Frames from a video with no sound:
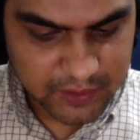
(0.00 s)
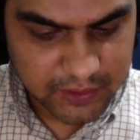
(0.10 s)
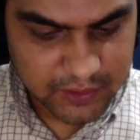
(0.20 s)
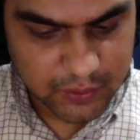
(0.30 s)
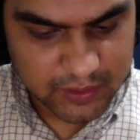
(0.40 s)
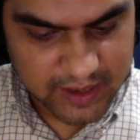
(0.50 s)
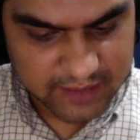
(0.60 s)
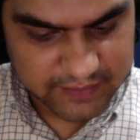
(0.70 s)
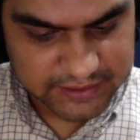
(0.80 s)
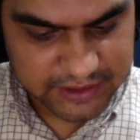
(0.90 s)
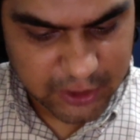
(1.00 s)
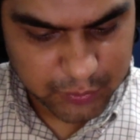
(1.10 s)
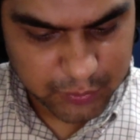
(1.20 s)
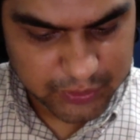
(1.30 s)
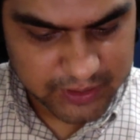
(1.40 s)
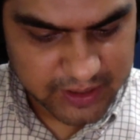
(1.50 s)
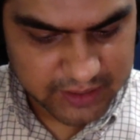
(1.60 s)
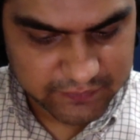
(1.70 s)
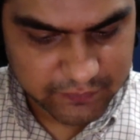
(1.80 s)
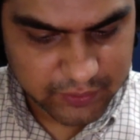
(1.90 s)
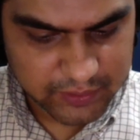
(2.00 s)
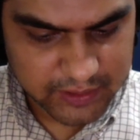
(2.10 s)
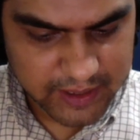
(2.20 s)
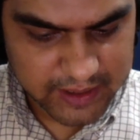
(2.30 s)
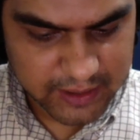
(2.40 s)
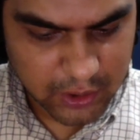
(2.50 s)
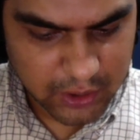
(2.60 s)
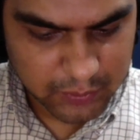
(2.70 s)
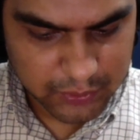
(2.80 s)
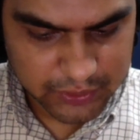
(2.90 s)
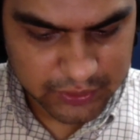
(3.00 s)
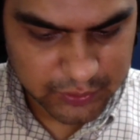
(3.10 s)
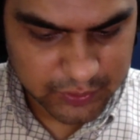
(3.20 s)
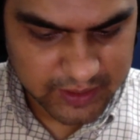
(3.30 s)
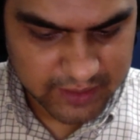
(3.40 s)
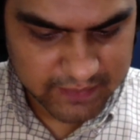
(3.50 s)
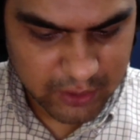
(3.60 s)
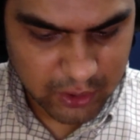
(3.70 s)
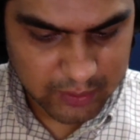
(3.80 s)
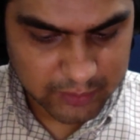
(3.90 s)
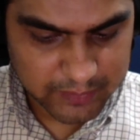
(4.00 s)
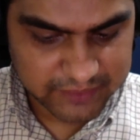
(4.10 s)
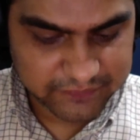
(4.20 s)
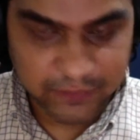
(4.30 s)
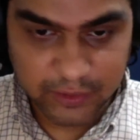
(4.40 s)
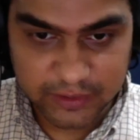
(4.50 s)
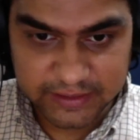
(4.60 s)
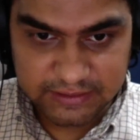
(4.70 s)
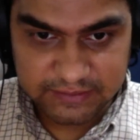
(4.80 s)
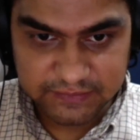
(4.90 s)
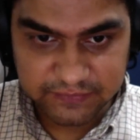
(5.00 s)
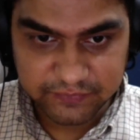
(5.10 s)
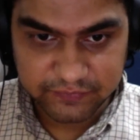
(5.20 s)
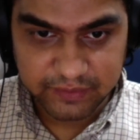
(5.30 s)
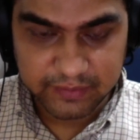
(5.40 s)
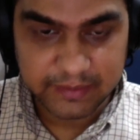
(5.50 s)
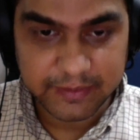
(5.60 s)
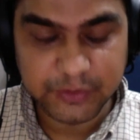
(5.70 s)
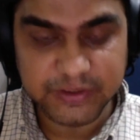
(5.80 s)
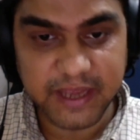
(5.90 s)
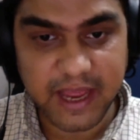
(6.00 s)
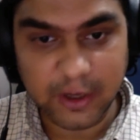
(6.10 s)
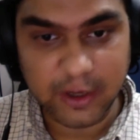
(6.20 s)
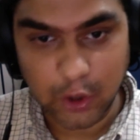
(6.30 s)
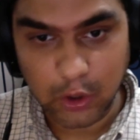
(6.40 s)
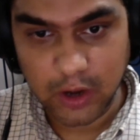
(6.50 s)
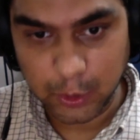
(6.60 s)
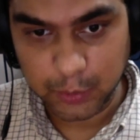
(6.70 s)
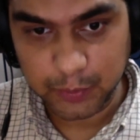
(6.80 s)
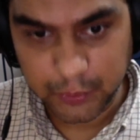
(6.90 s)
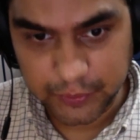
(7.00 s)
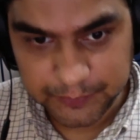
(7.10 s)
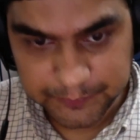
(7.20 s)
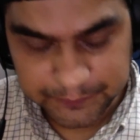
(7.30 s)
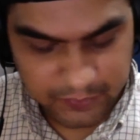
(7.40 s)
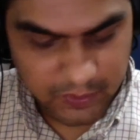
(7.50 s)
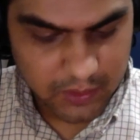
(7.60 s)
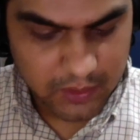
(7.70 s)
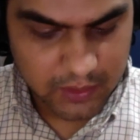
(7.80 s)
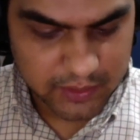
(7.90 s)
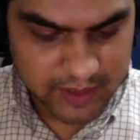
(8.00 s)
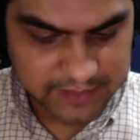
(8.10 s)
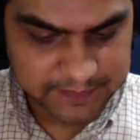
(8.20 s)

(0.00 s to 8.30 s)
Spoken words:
you can have digital output, and if you want analog output, you can have analog output. But for this, we will be using analog output, right?